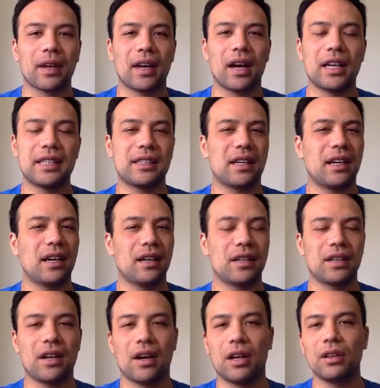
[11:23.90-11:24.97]
is,
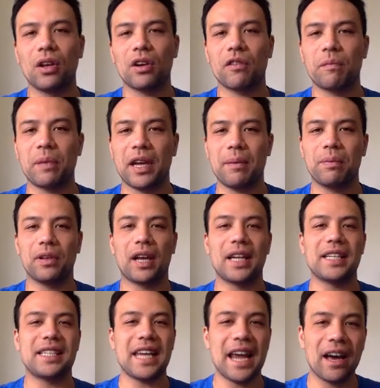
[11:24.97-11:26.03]
a lot of people are
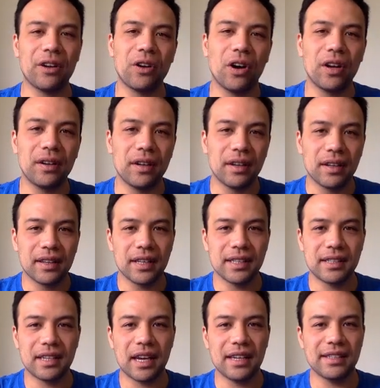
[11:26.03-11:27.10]
down on this
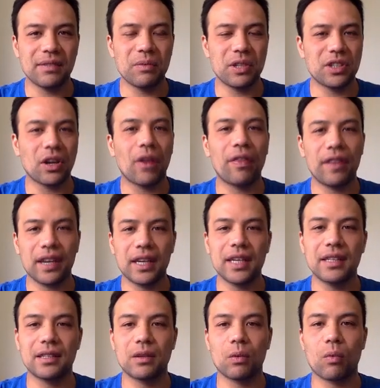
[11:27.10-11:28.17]
season, which I think
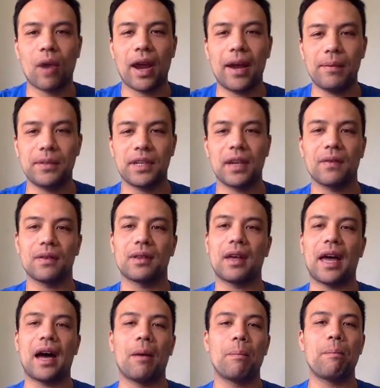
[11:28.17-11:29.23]
is the Rams, given
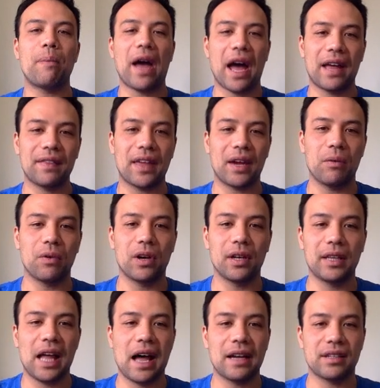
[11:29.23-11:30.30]
how bad they were
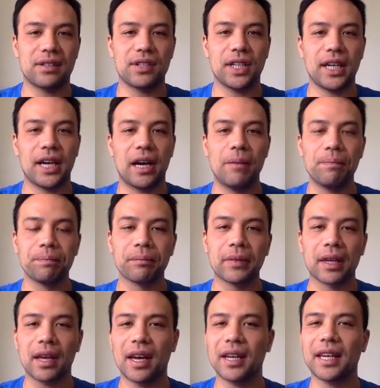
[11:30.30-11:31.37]
last year,
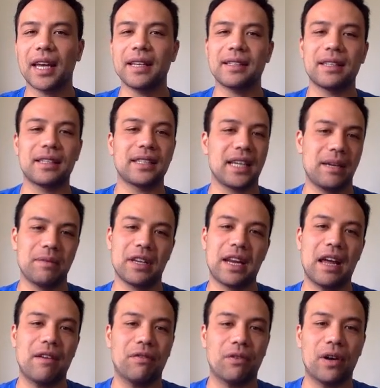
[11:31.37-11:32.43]
against a team that
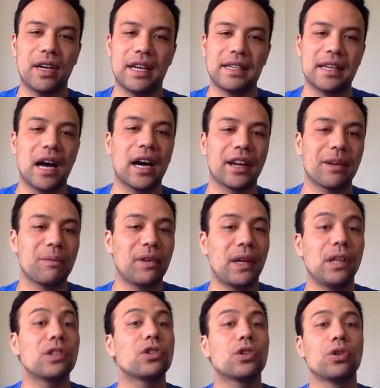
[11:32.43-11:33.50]
everyone is
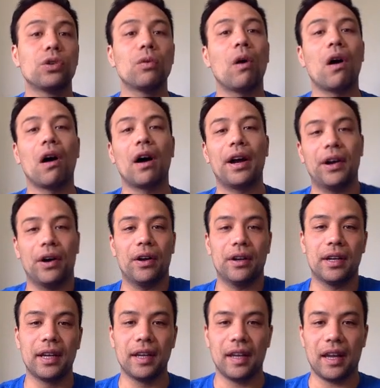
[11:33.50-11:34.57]
arguably too high on
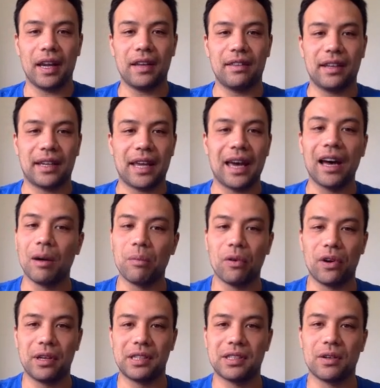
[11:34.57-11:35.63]
in the
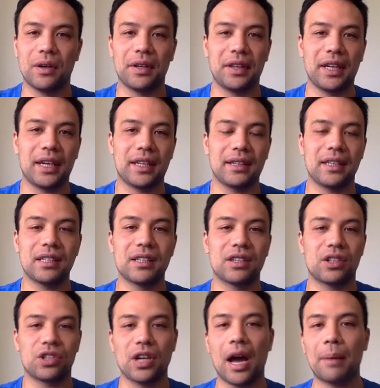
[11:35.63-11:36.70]
Cowboys. So I think this is a
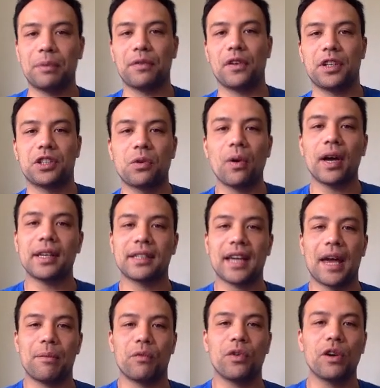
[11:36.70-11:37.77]
sharps versus squares
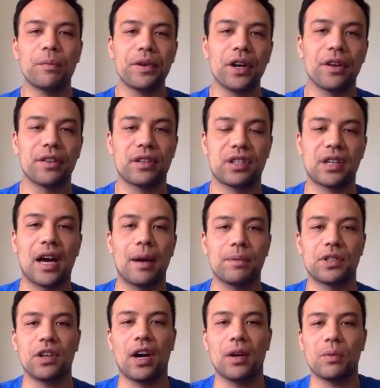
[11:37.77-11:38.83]
game. We'll be on the sharp
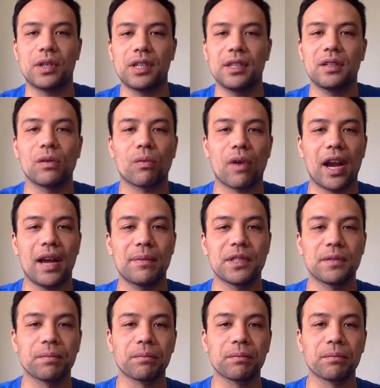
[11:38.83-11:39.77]
side, which is the Rams